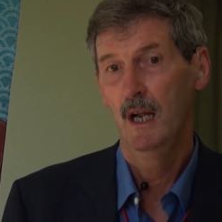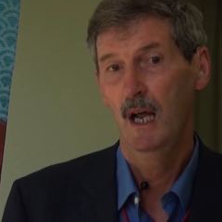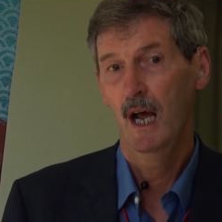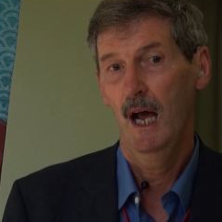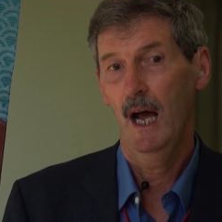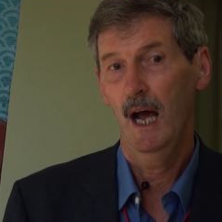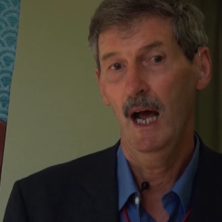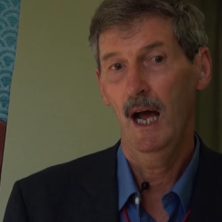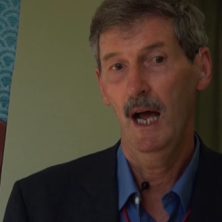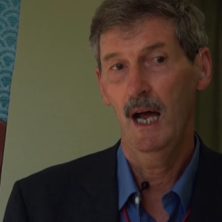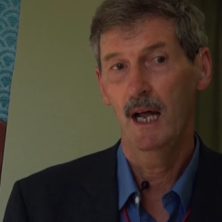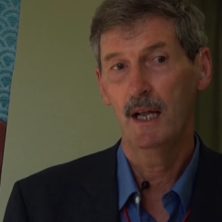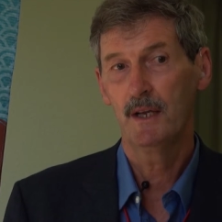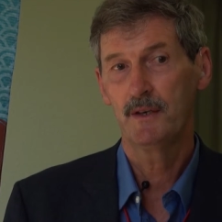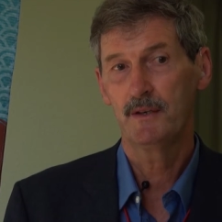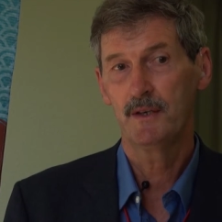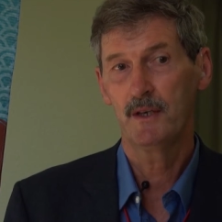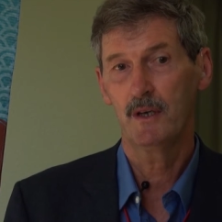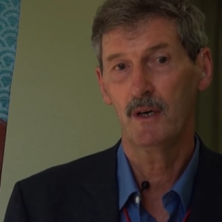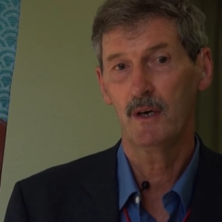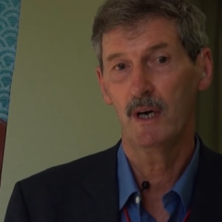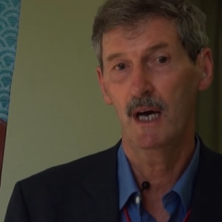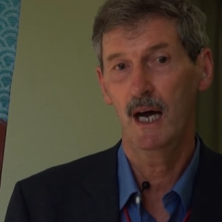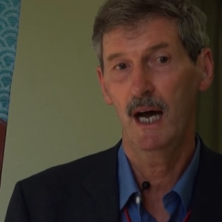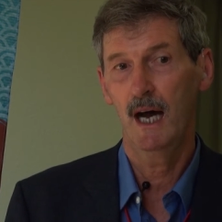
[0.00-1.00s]
Uh,
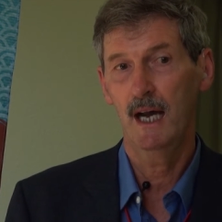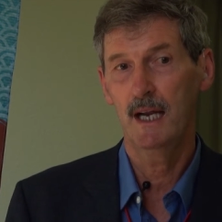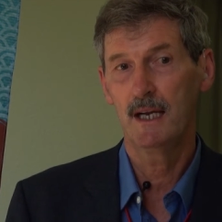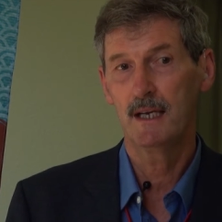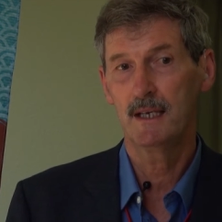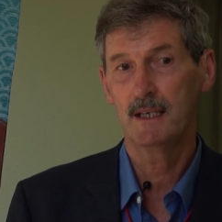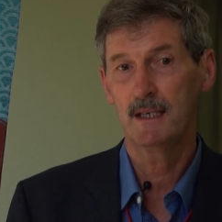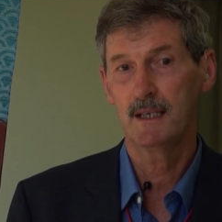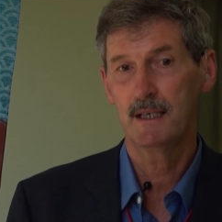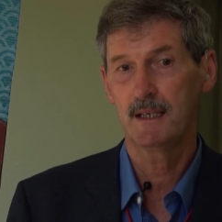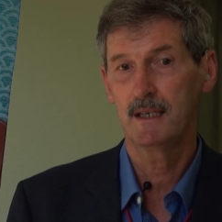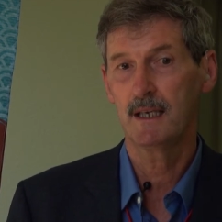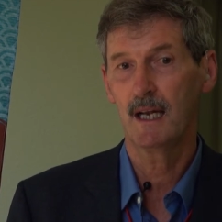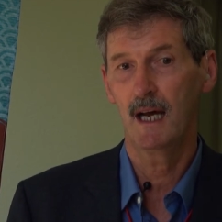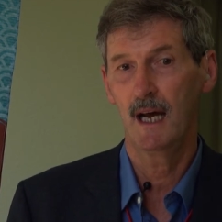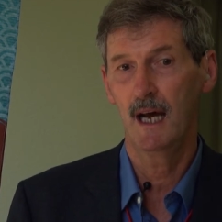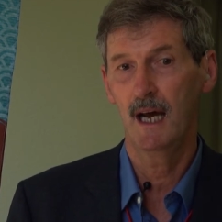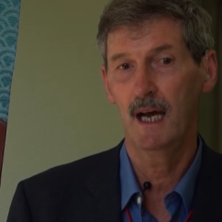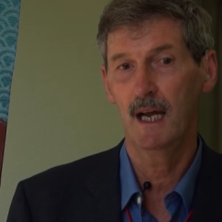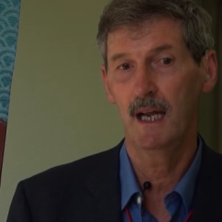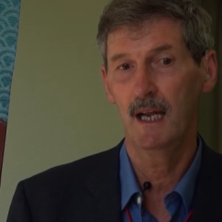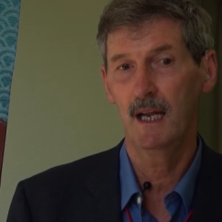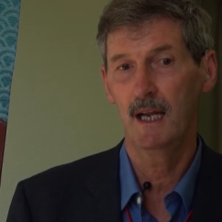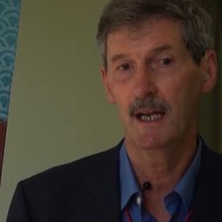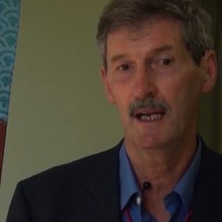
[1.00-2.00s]
so I,
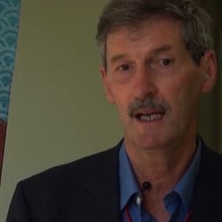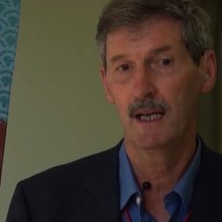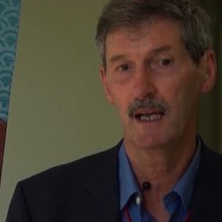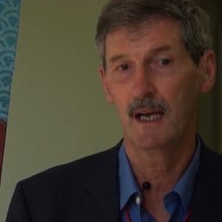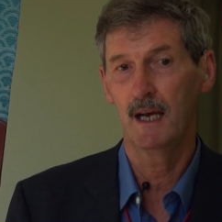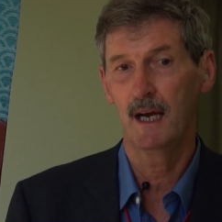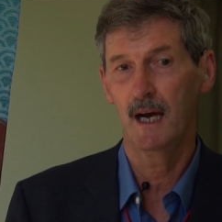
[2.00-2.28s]
I,